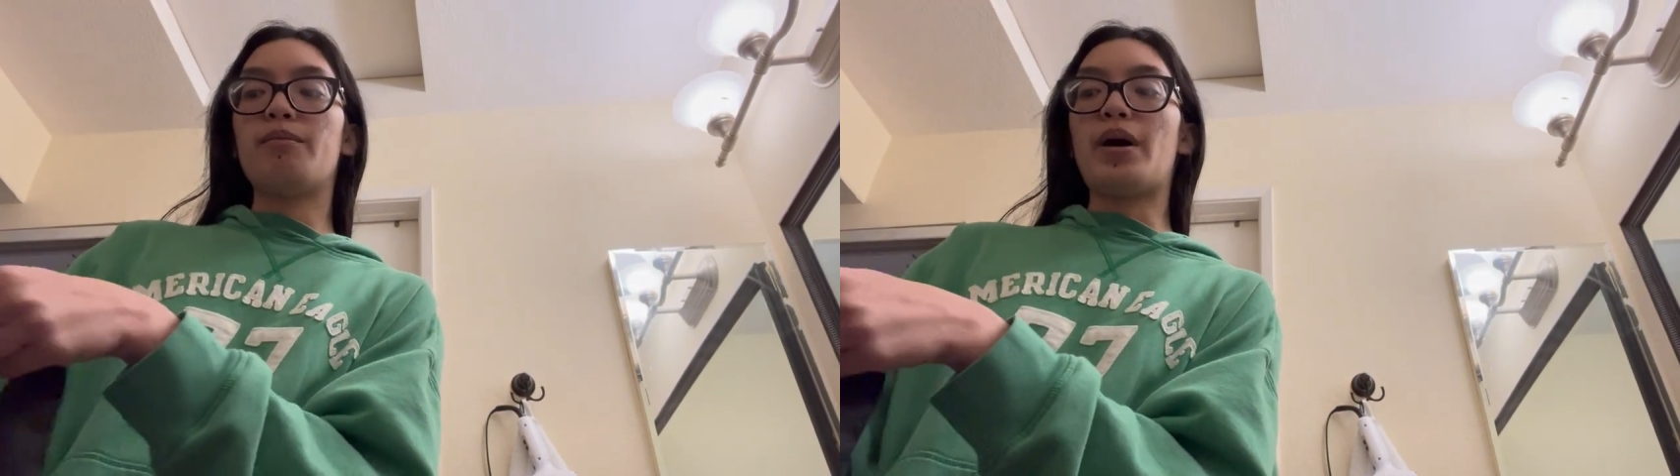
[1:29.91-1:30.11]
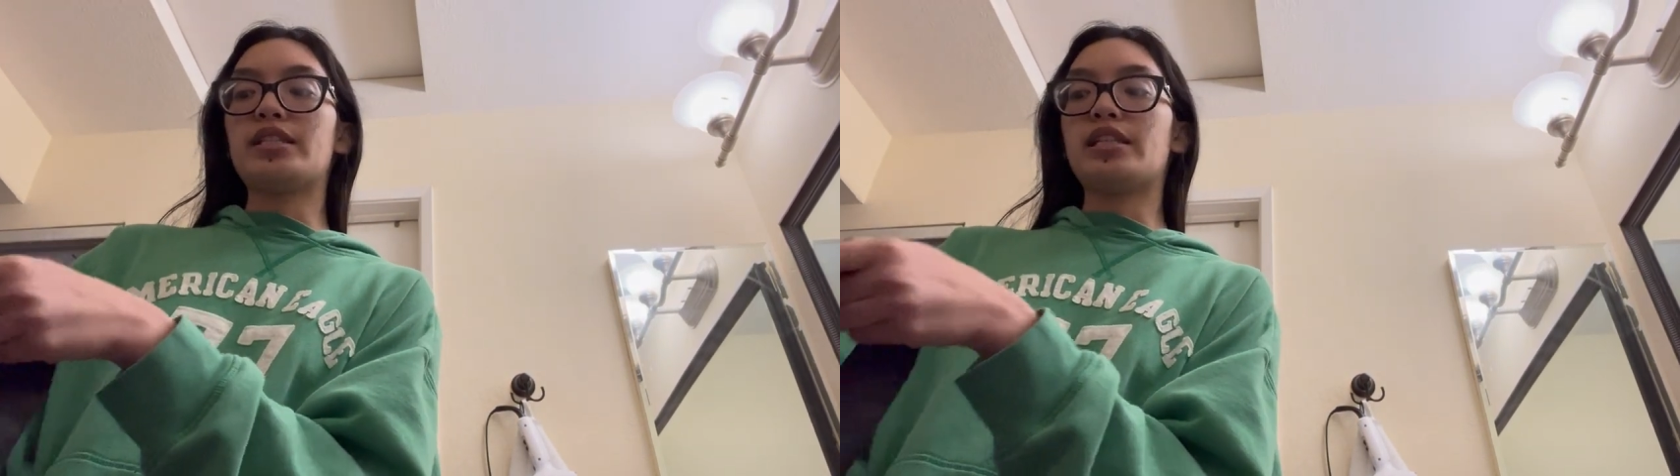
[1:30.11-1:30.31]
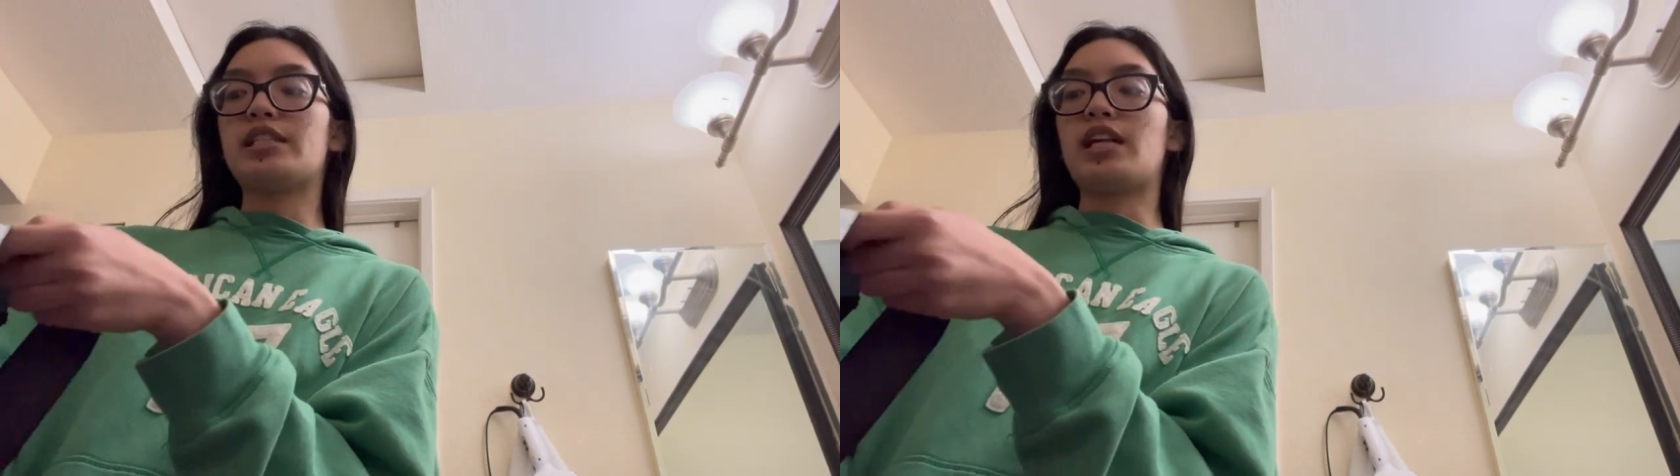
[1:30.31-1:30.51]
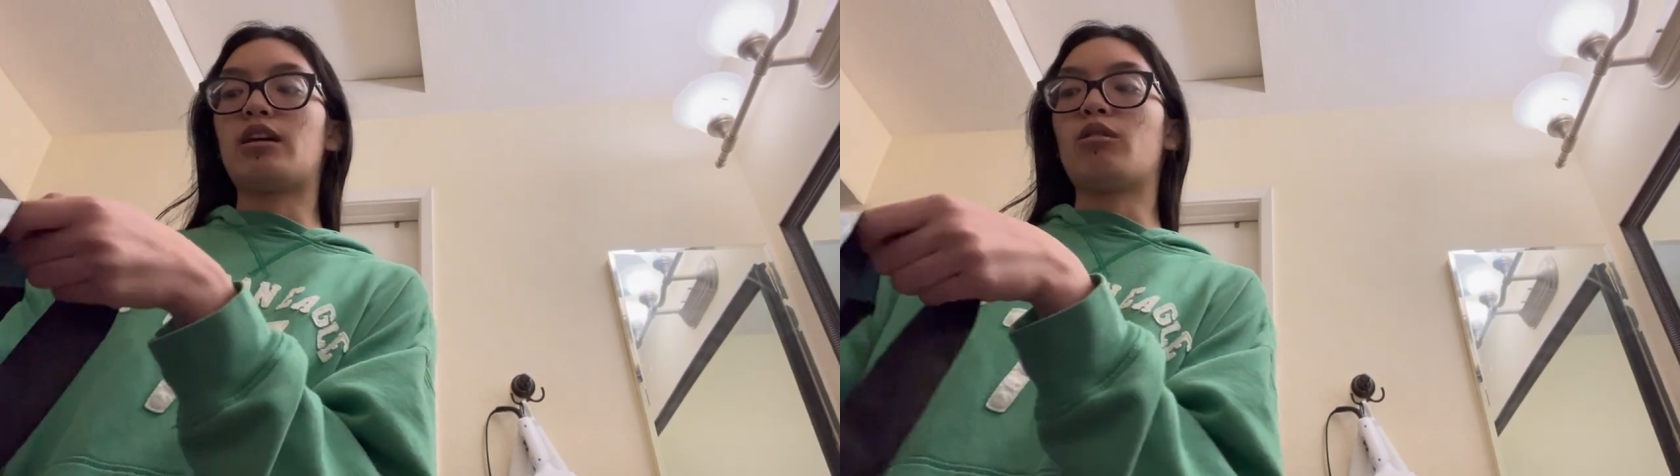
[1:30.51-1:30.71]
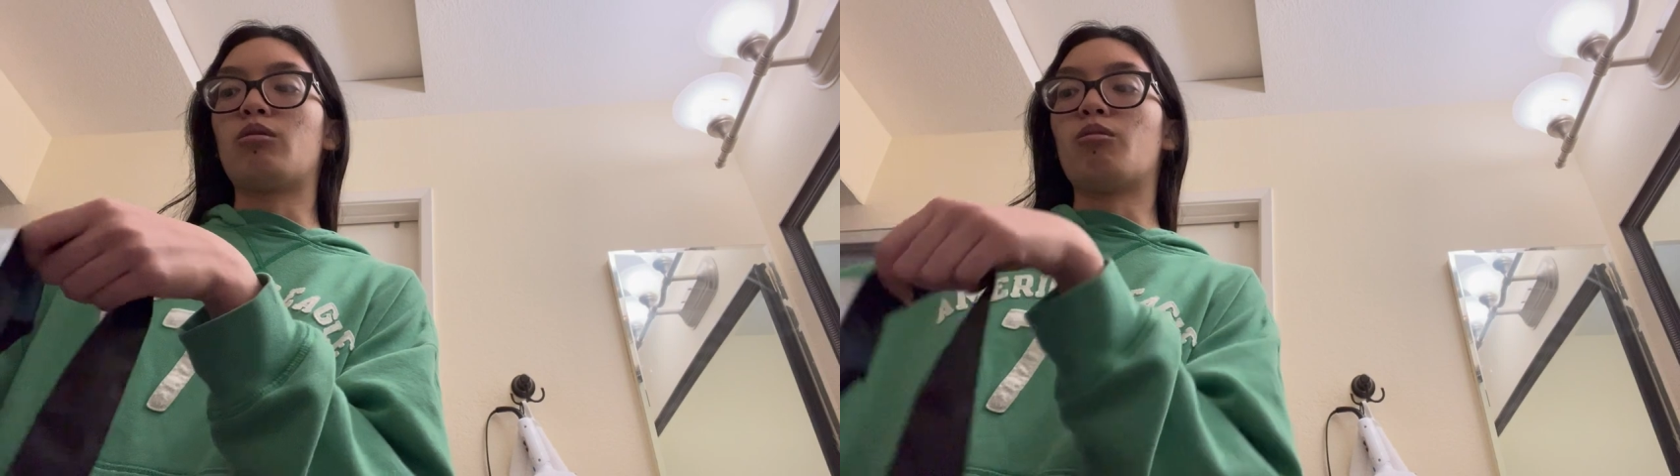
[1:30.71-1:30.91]
besties that
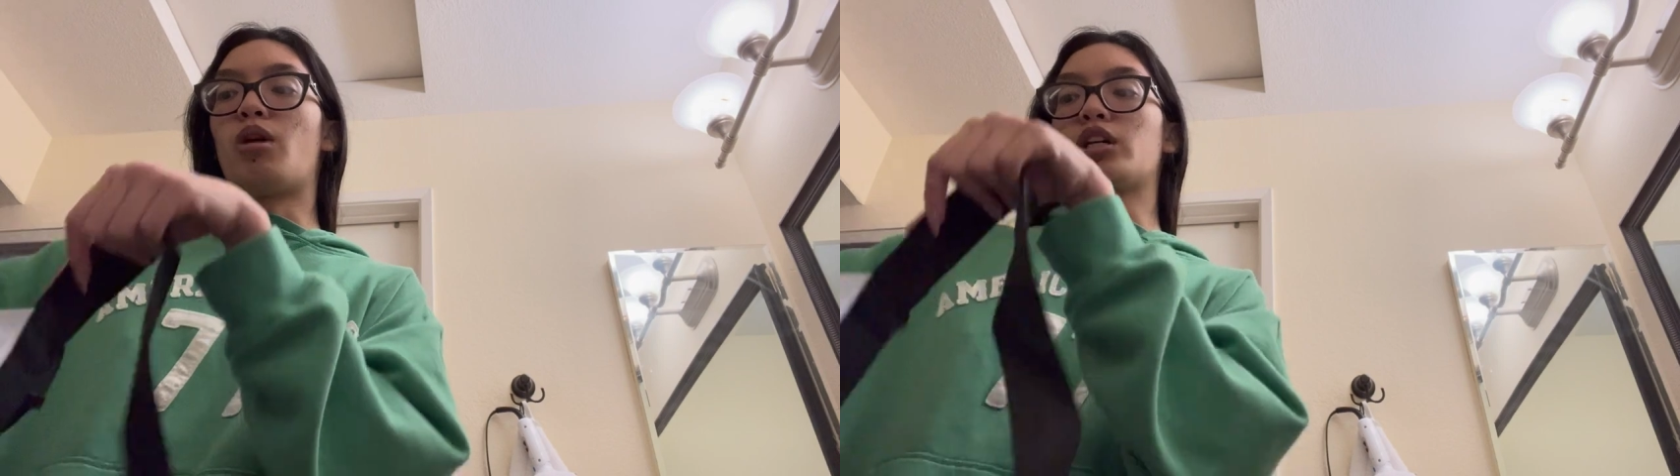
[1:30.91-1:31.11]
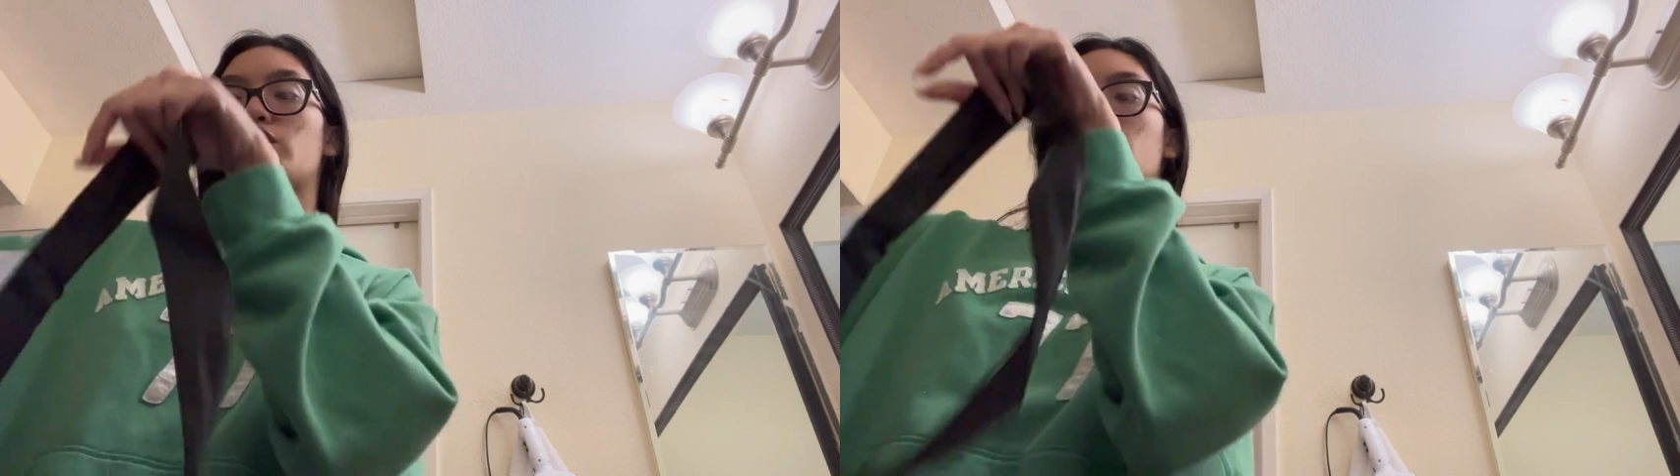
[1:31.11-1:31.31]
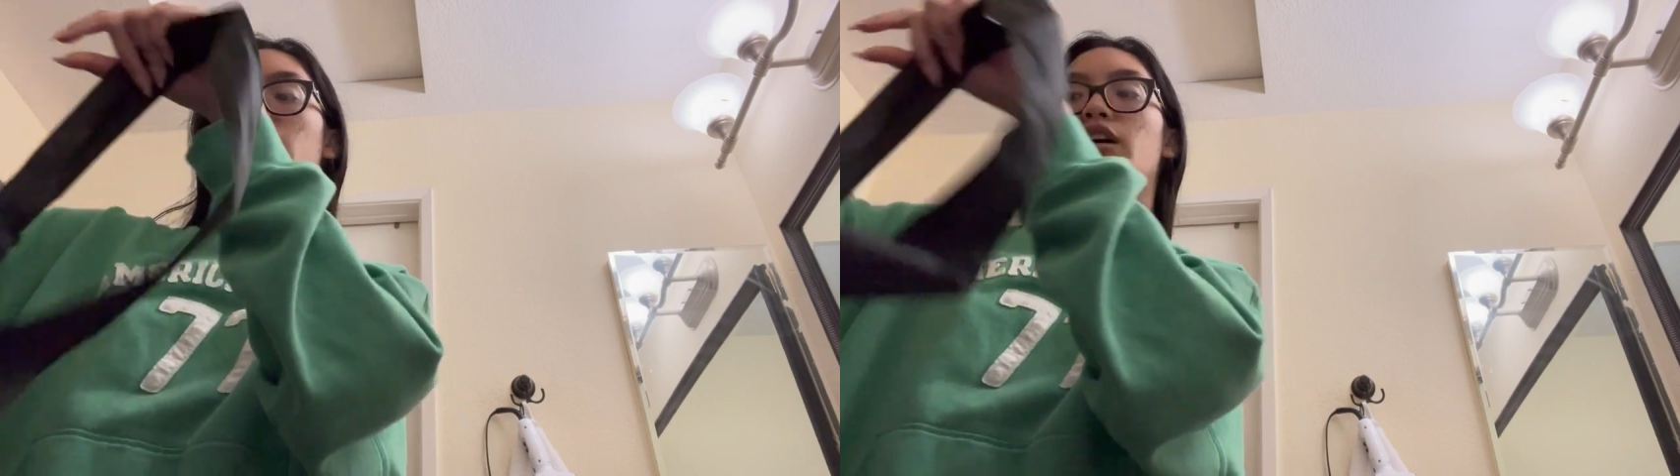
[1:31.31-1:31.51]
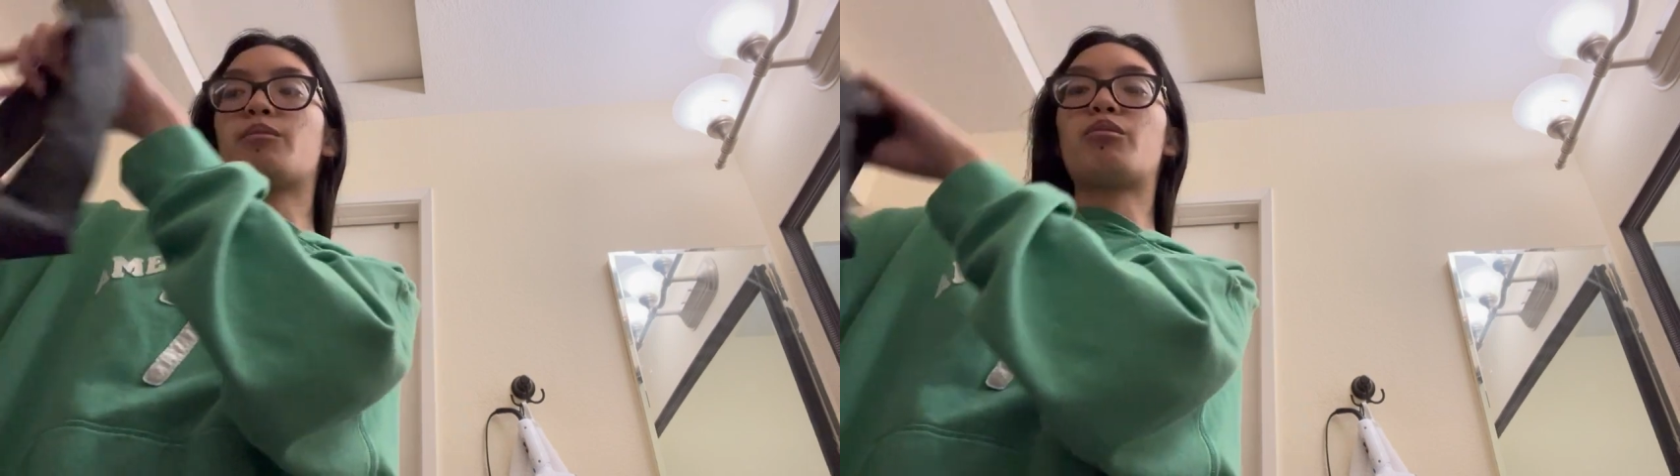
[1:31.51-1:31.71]
are watching,